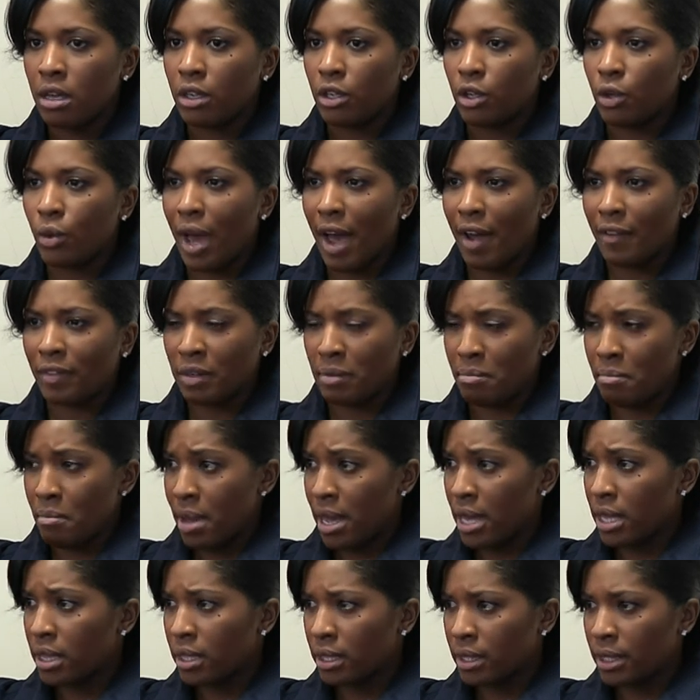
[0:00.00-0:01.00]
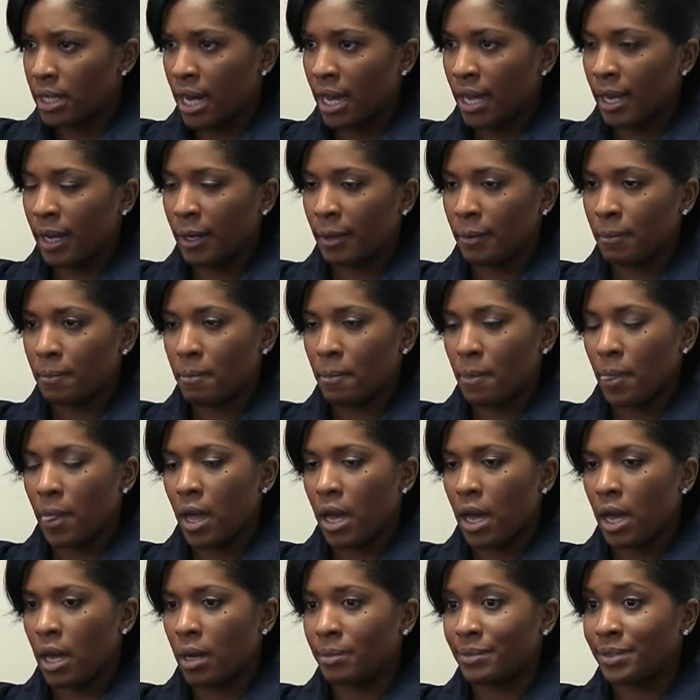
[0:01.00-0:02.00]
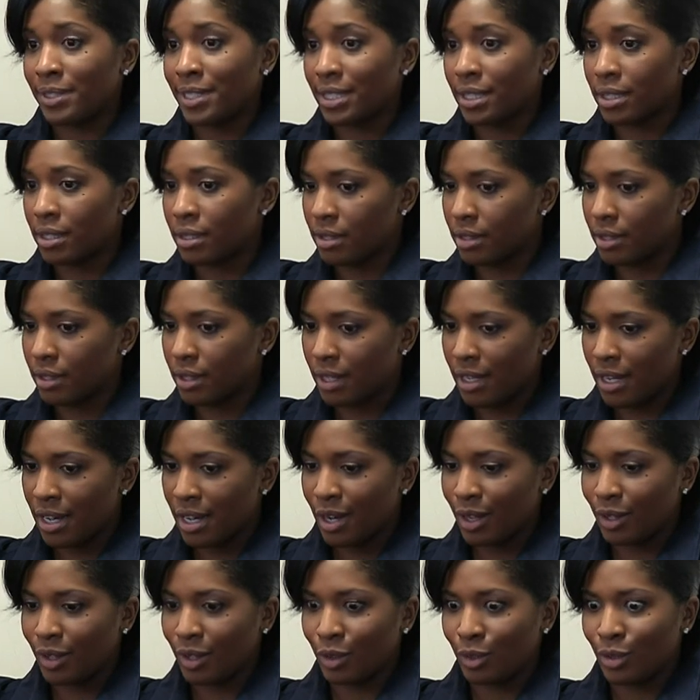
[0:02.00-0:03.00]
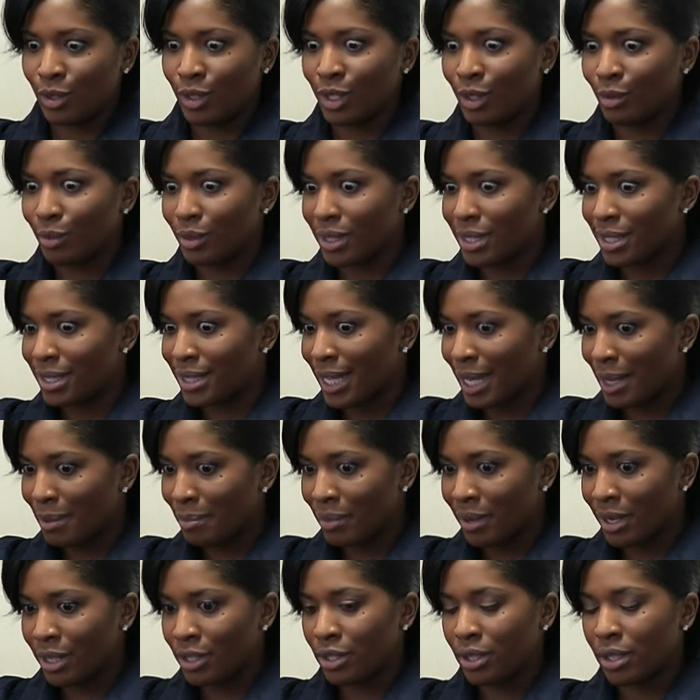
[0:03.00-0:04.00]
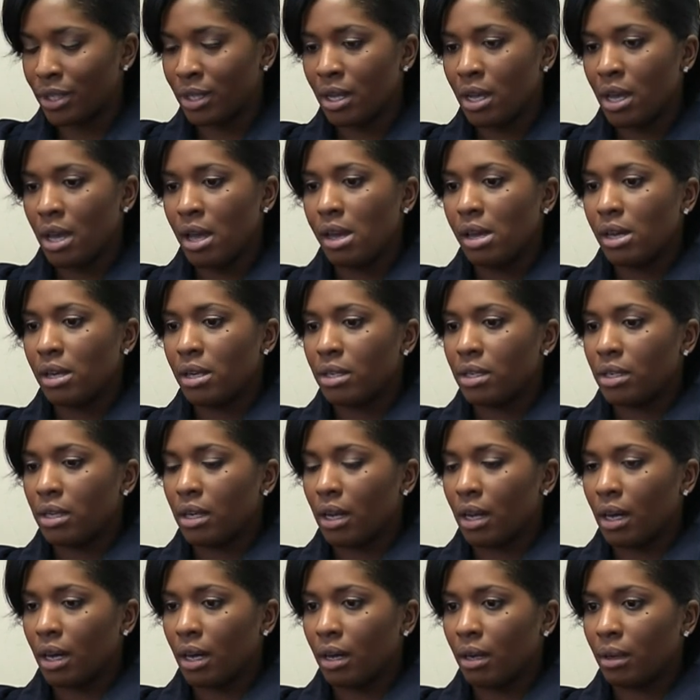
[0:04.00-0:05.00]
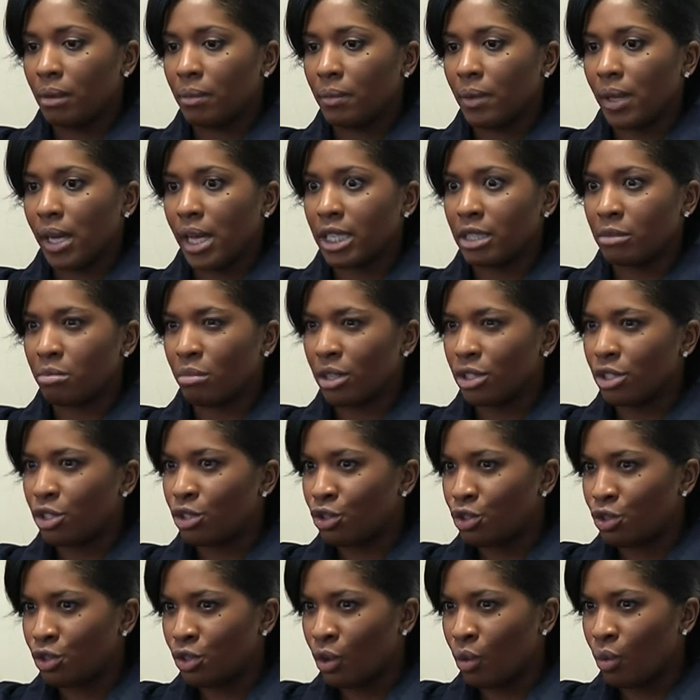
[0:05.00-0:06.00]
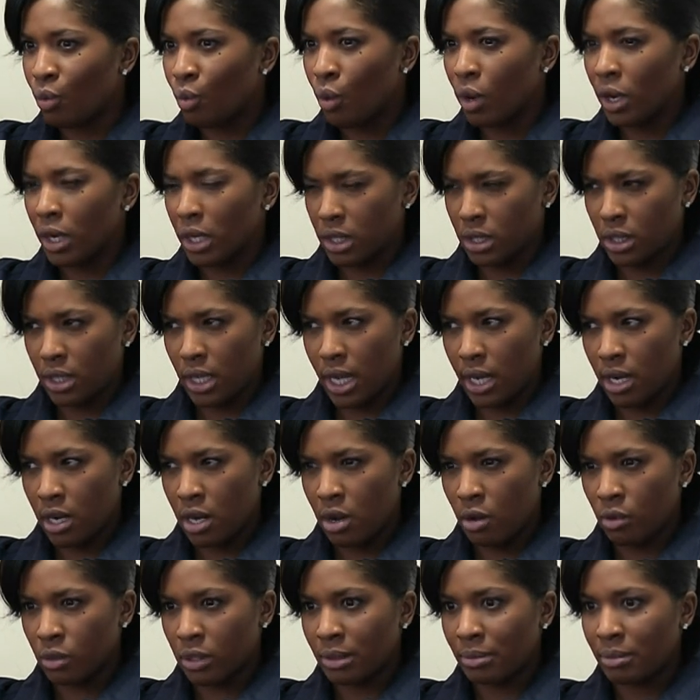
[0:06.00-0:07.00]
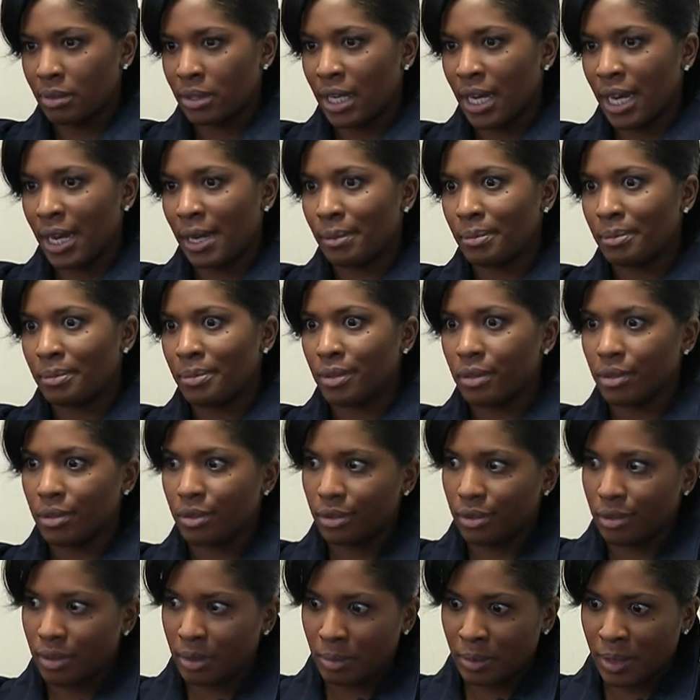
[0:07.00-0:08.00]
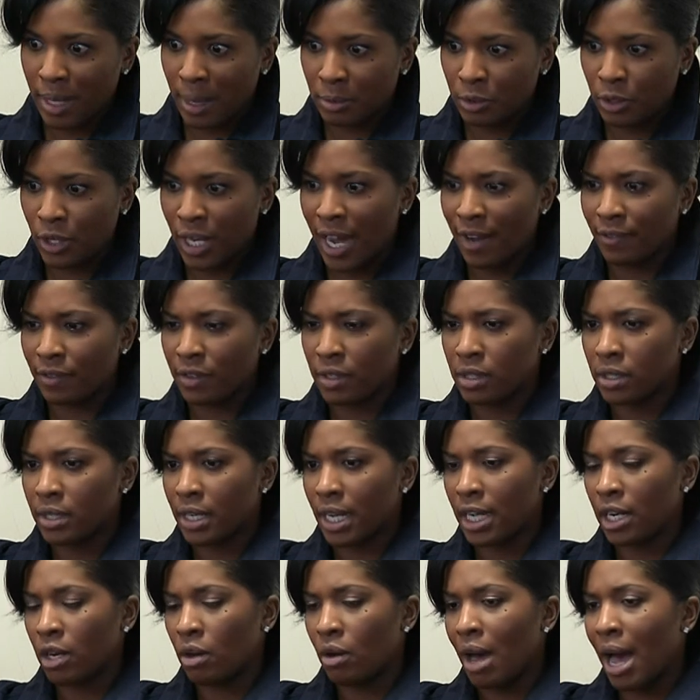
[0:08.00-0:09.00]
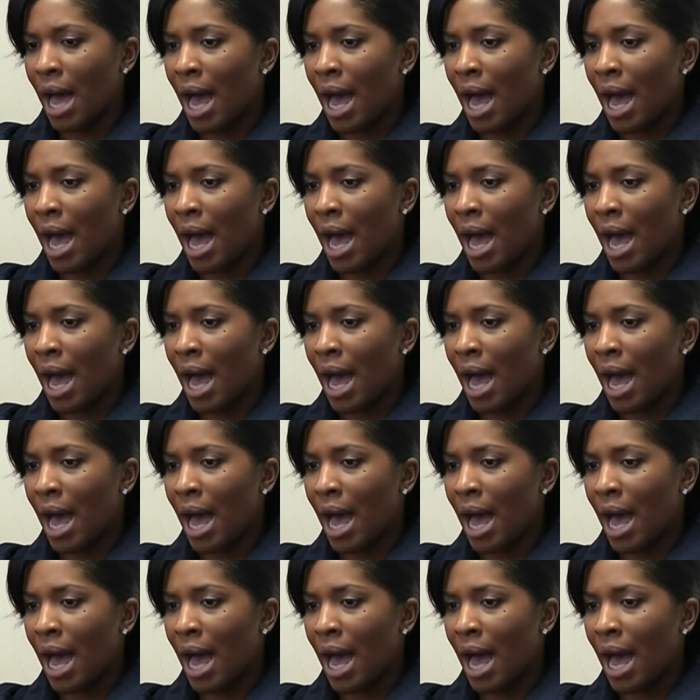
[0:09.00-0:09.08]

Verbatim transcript: You have to make the time. Um, just as uh, dealing with the state budget, um, as much as you don't want to say no sometimes, sometimes you have to say no.